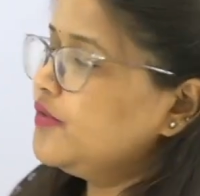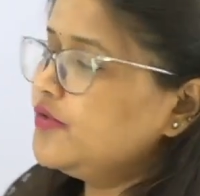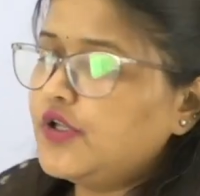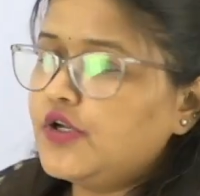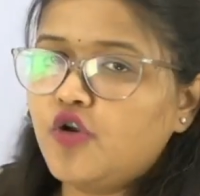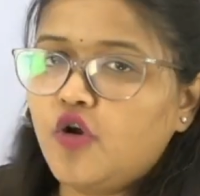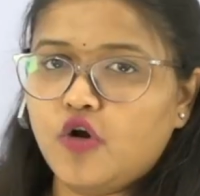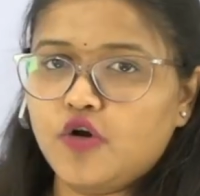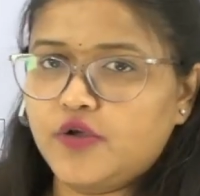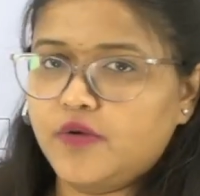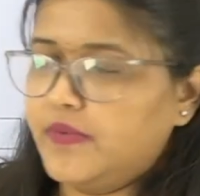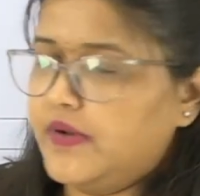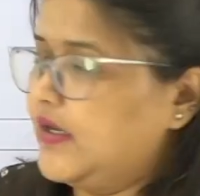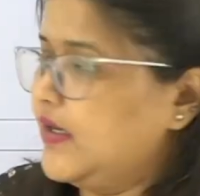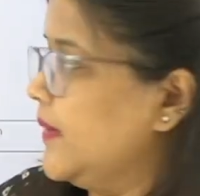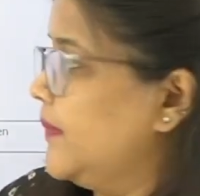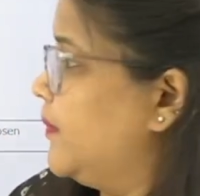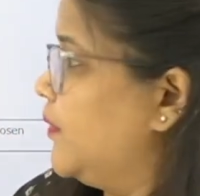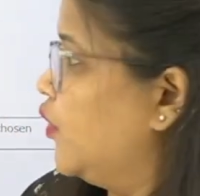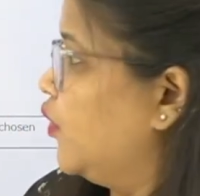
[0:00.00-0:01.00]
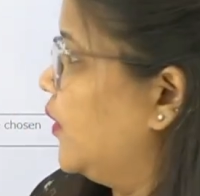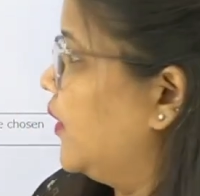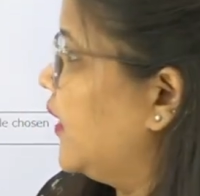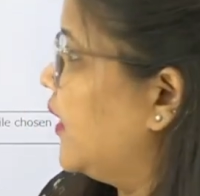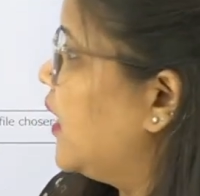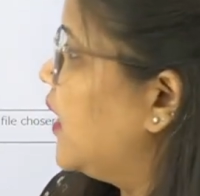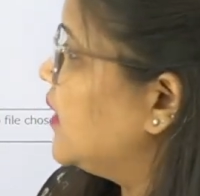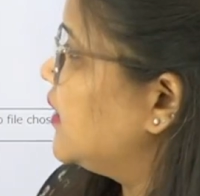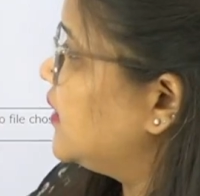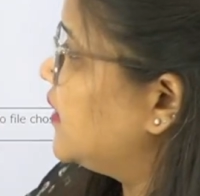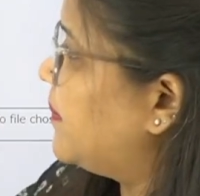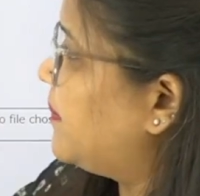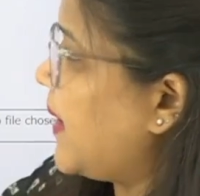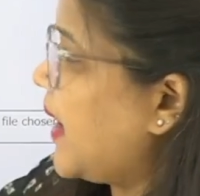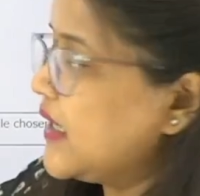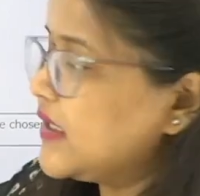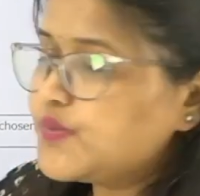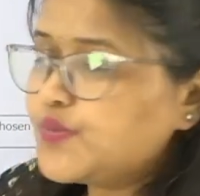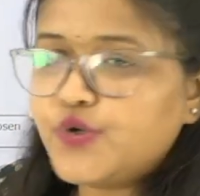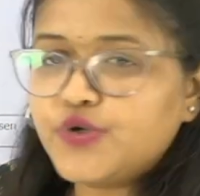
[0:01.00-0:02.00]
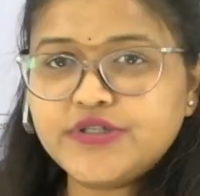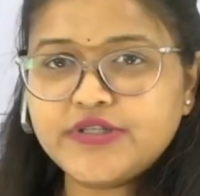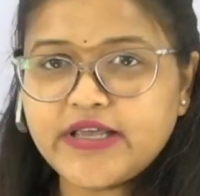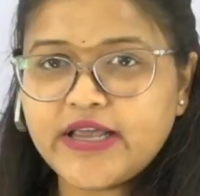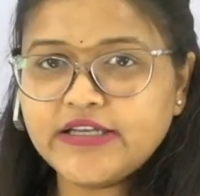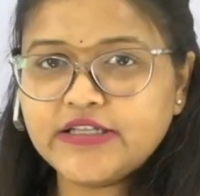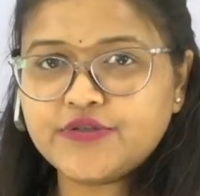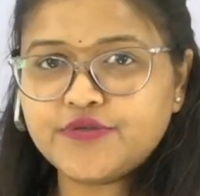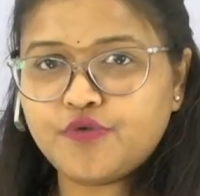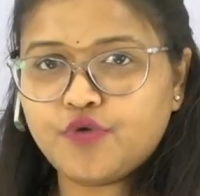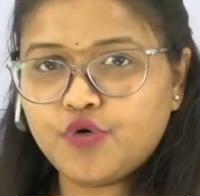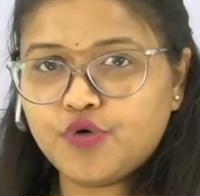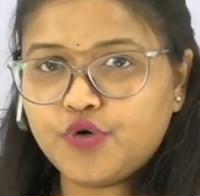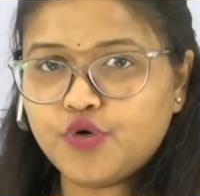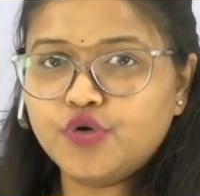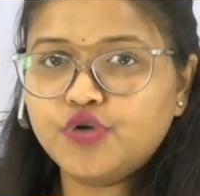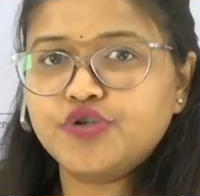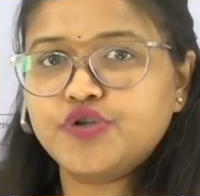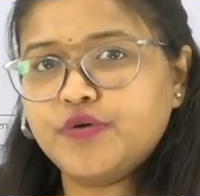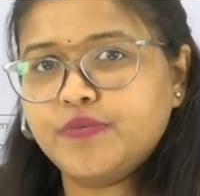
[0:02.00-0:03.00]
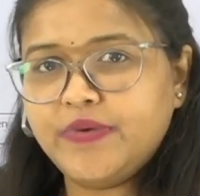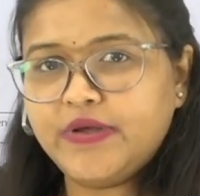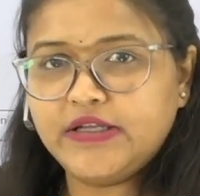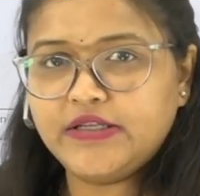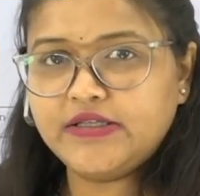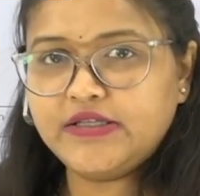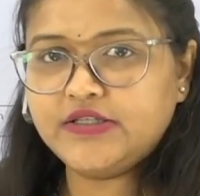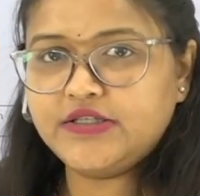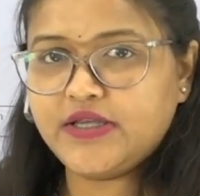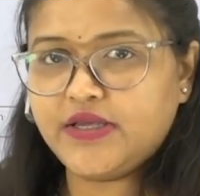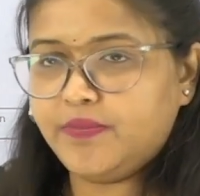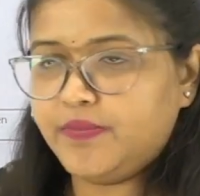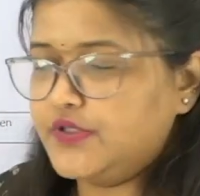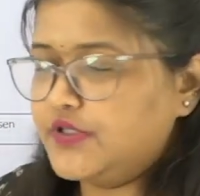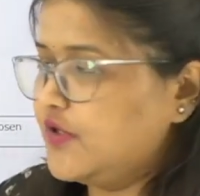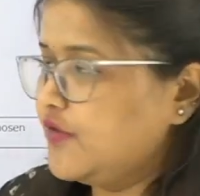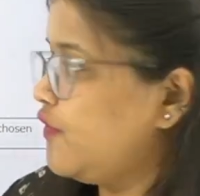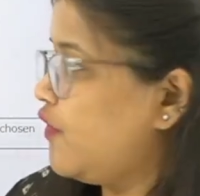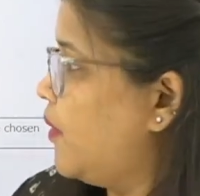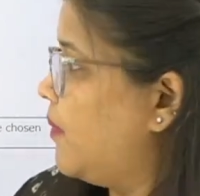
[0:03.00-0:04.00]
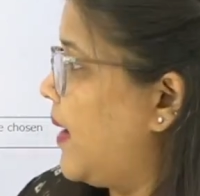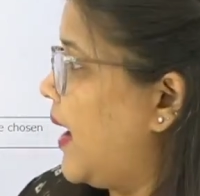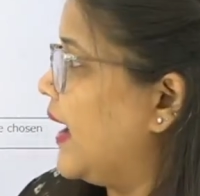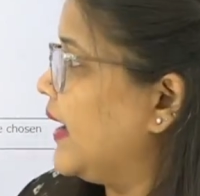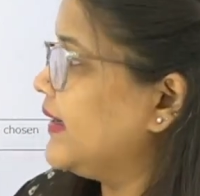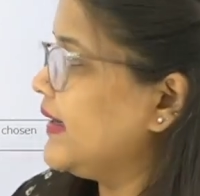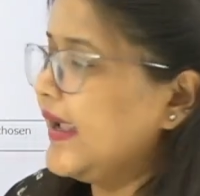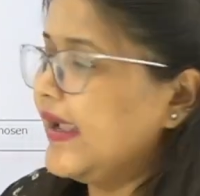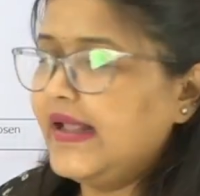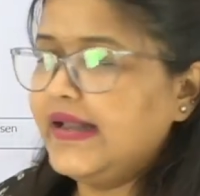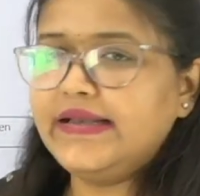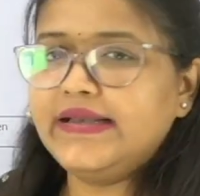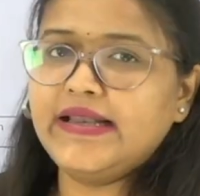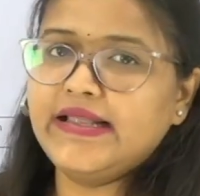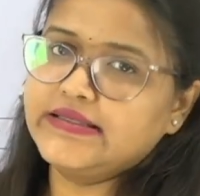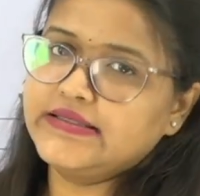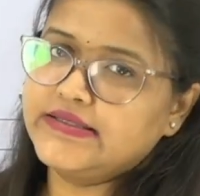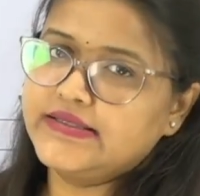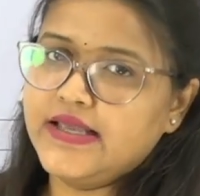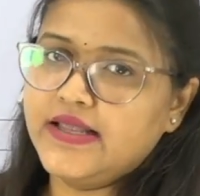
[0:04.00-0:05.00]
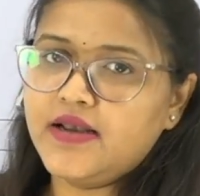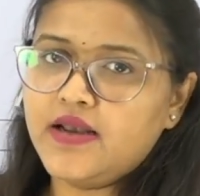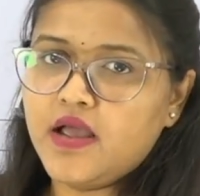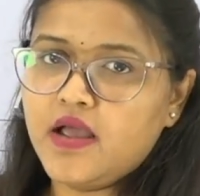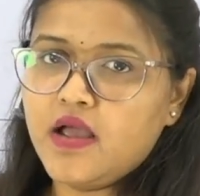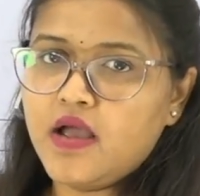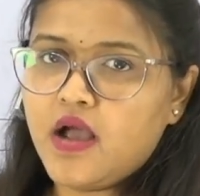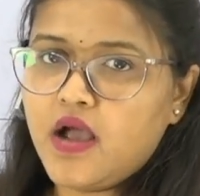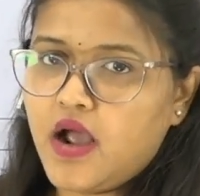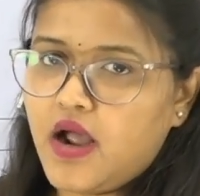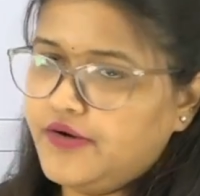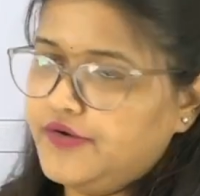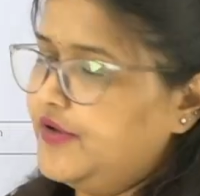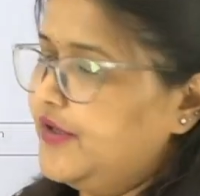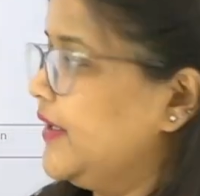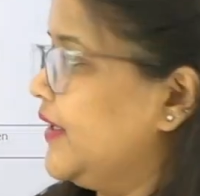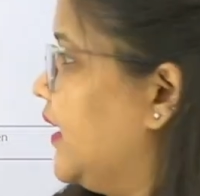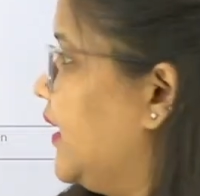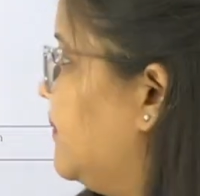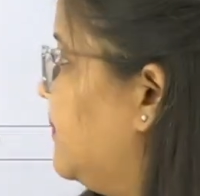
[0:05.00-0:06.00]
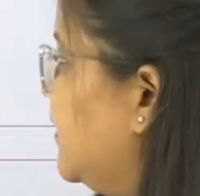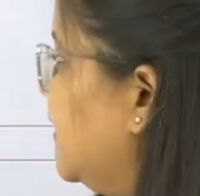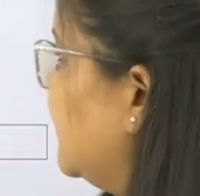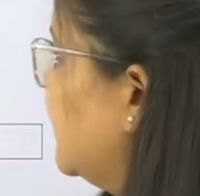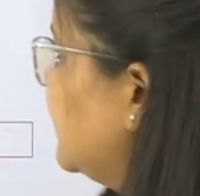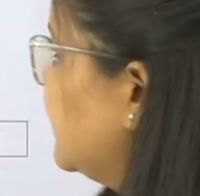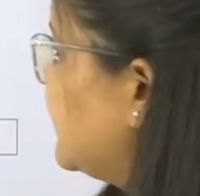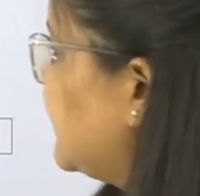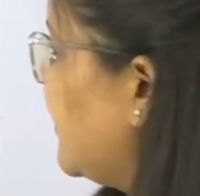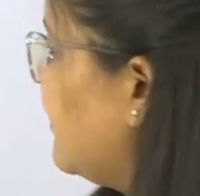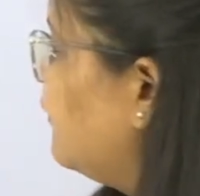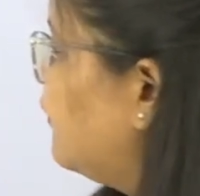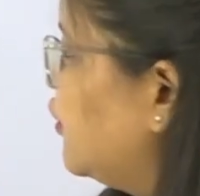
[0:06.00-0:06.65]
the document upload. The passport size photo should be in the JPG format and less than 100 KB. Same for